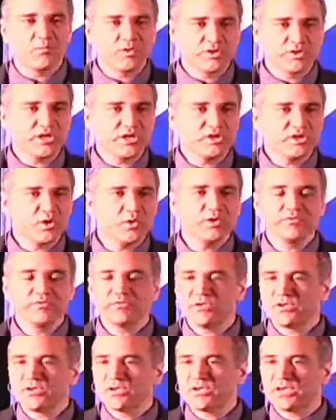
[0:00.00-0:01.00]
So I
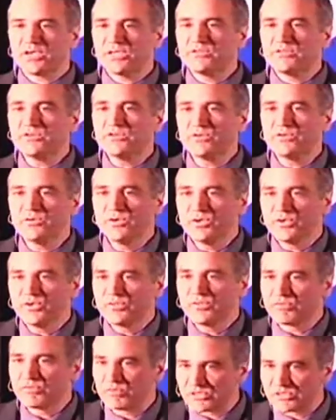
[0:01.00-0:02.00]
said, just give them the
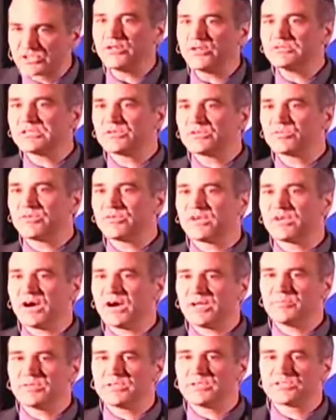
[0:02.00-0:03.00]
product. I will
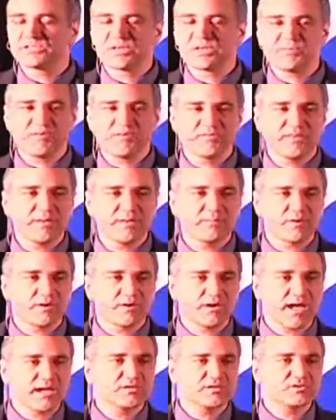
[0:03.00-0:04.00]
not go
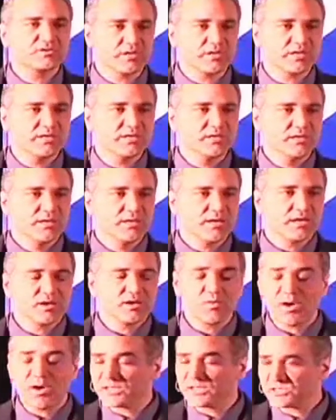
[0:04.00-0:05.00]
into the
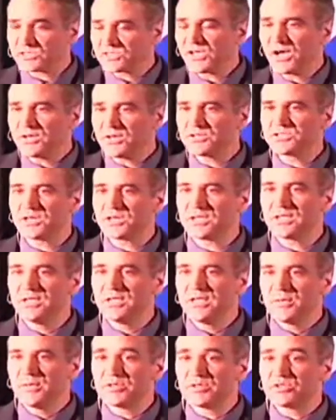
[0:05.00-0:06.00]
results that we've got, because some
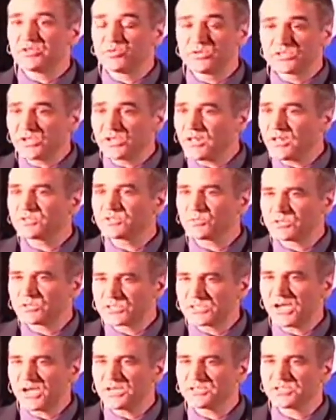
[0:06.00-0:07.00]
of them are
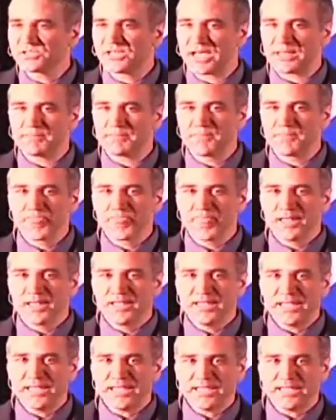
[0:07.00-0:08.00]
actually quite
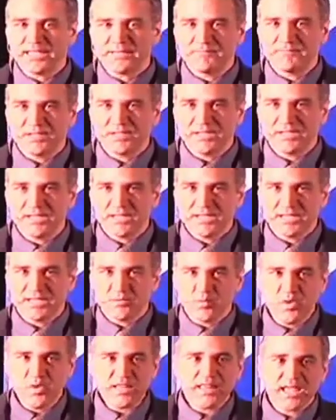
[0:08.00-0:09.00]
astonishing, but the
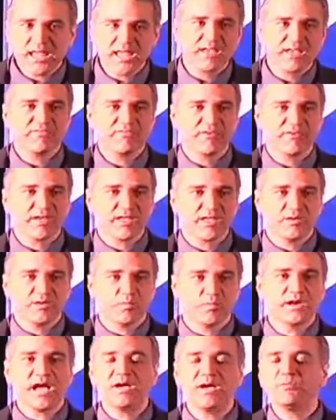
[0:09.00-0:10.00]
results were such that